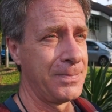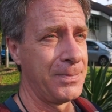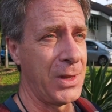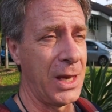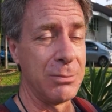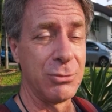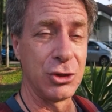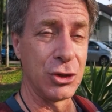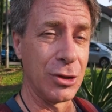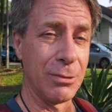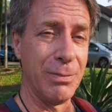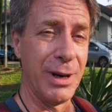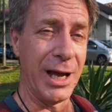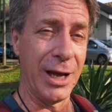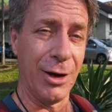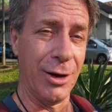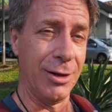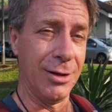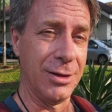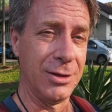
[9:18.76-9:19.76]
I'm sure
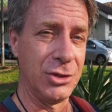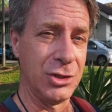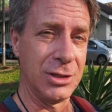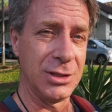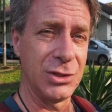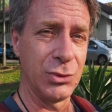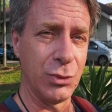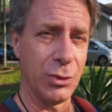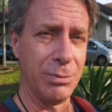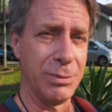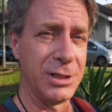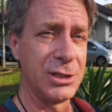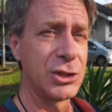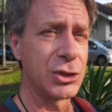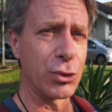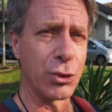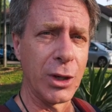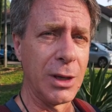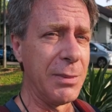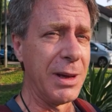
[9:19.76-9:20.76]
biologists would be
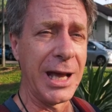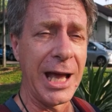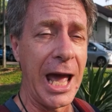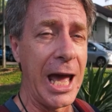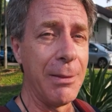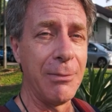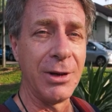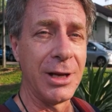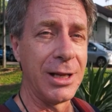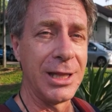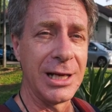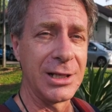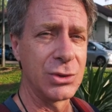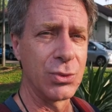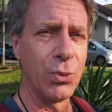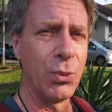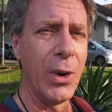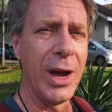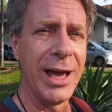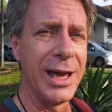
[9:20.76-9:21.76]
screaming at me, that's
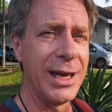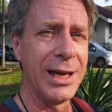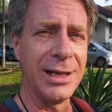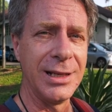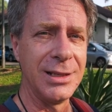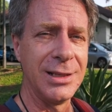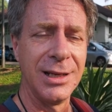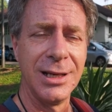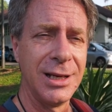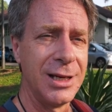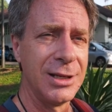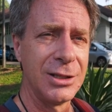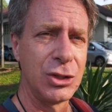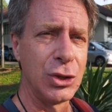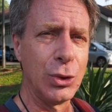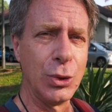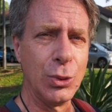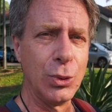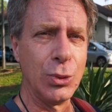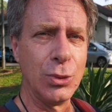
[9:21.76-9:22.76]
way
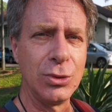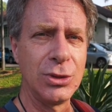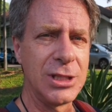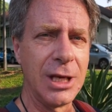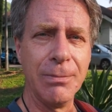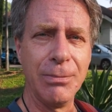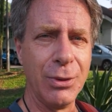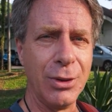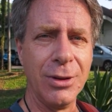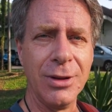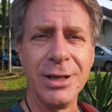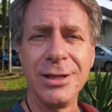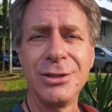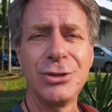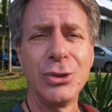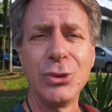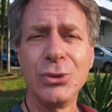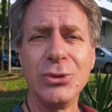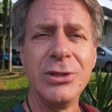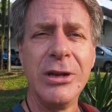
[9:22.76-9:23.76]
too simple and
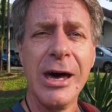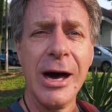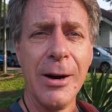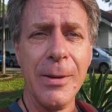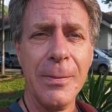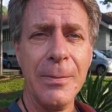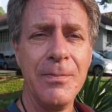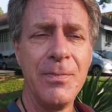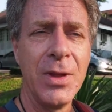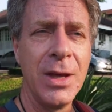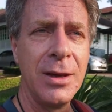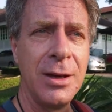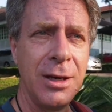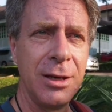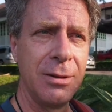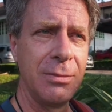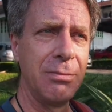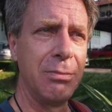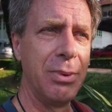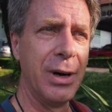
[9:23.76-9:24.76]
too dumb,
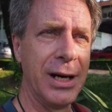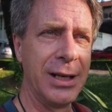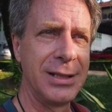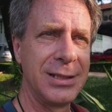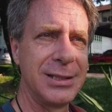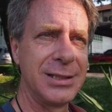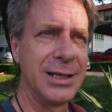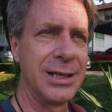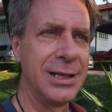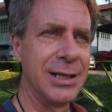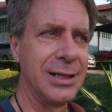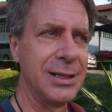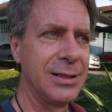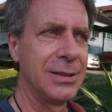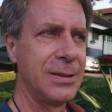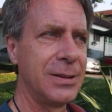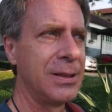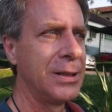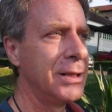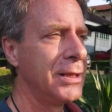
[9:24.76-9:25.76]
but
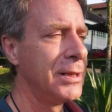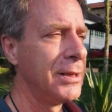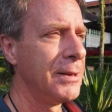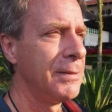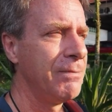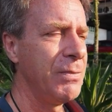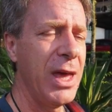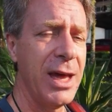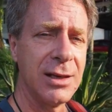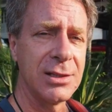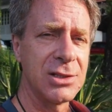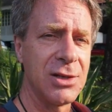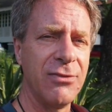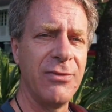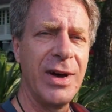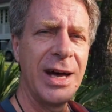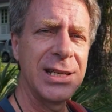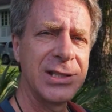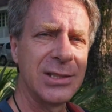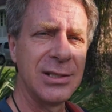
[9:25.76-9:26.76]
yeah, it's a
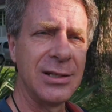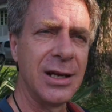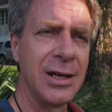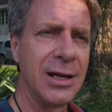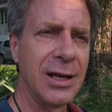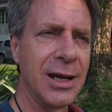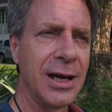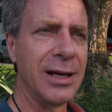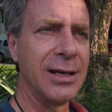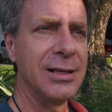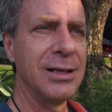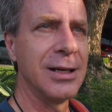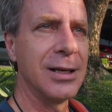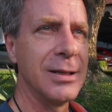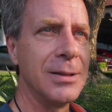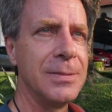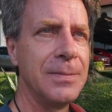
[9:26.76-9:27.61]
fascinating idea.